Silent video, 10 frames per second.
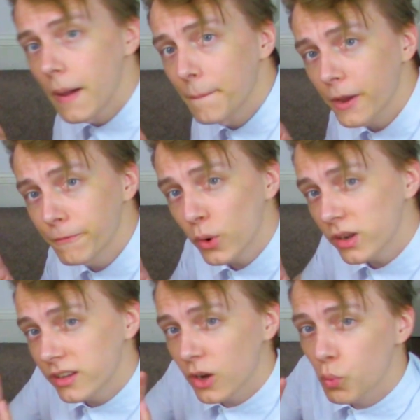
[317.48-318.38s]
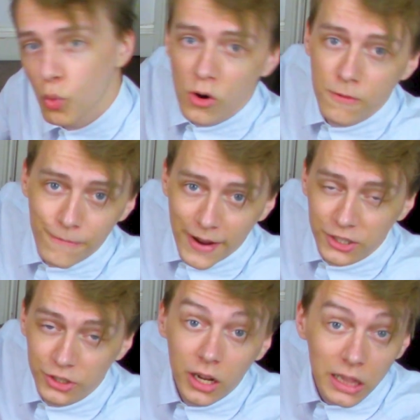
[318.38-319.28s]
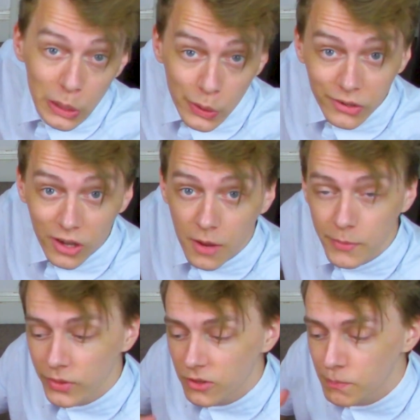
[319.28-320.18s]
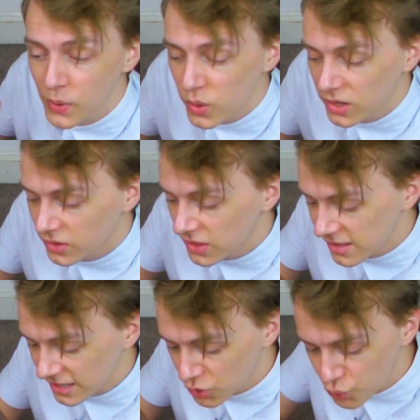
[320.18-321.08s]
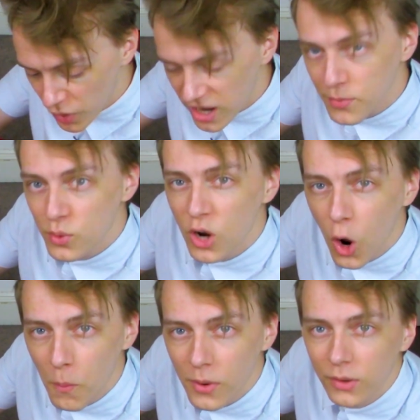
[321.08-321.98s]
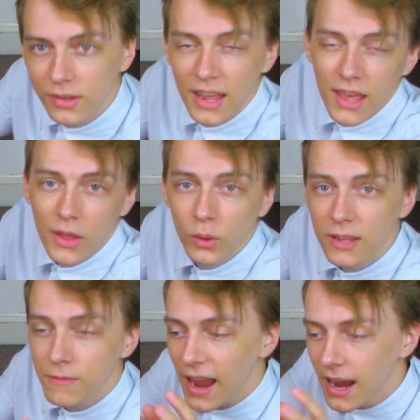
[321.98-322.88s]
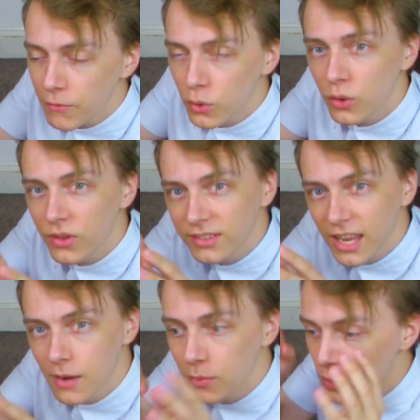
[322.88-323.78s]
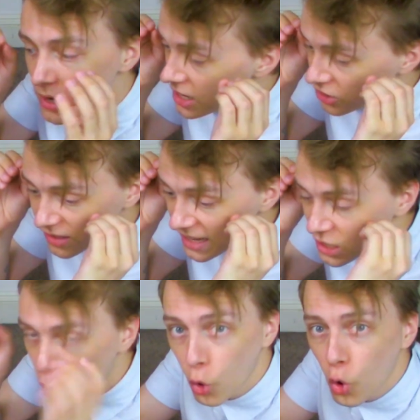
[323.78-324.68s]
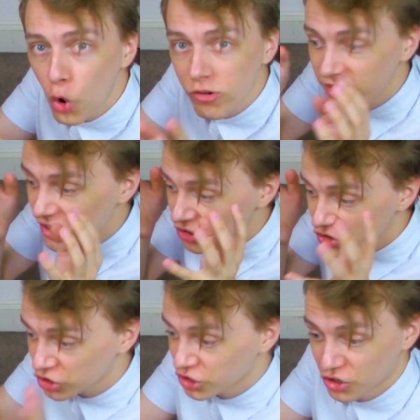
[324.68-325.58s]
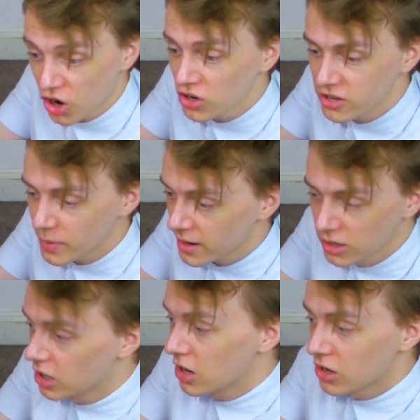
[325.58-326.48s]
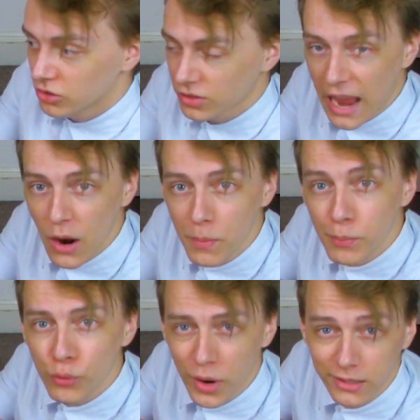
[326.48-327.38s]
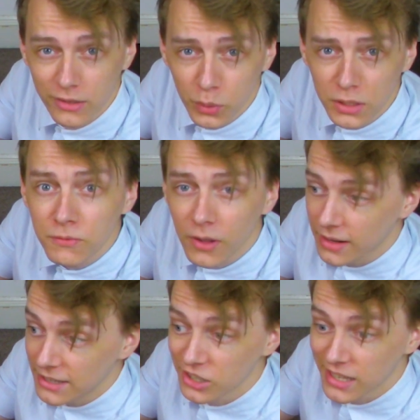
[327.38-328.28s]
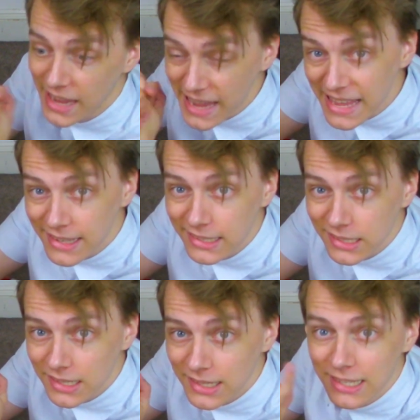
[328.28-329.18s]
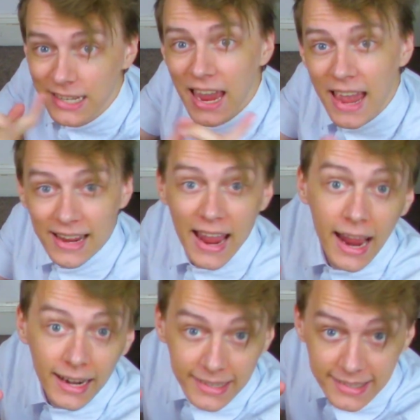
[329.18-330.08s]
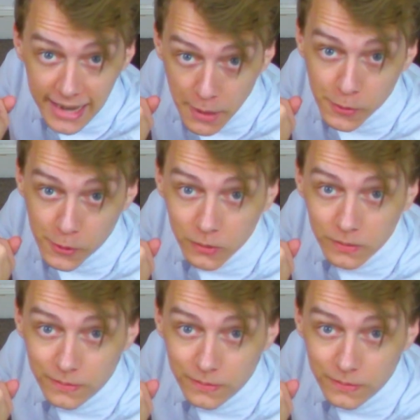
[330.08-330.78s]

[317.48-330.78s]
By focusing on one faction, a lot of the time you end up building into these incredible combos that will leave everyone on the table just in awe, as they're just stunned by just how impressive what you've done actually is. An example.